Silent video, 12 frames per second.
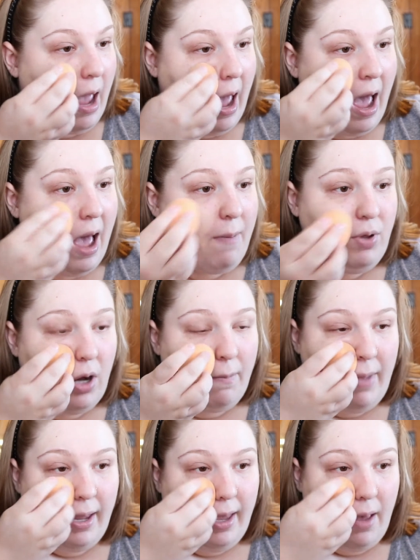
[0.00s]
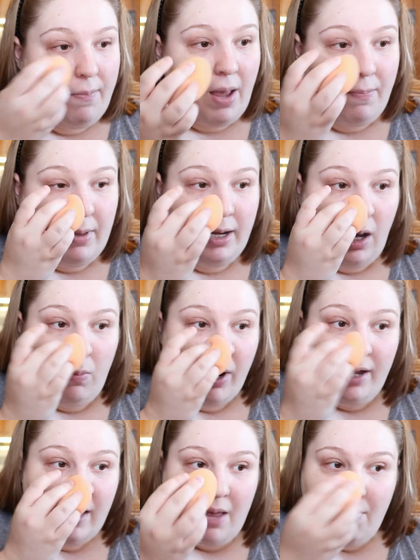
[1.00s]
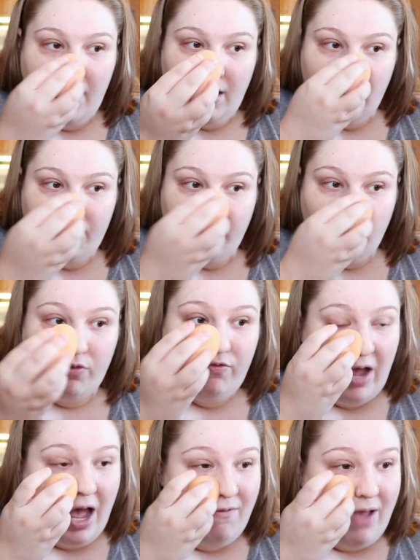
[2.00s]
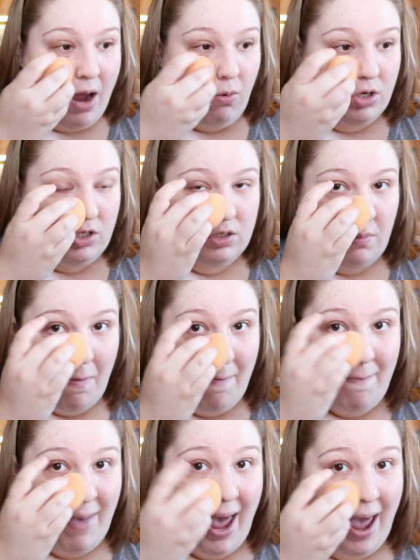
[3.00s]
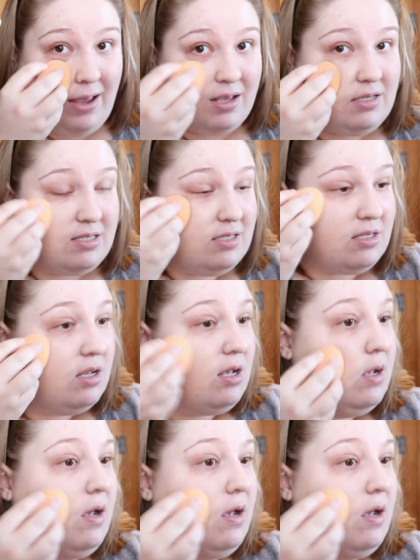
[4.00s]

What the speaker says: I put on makeup, I plan on wearing that makeup for 5 hours max.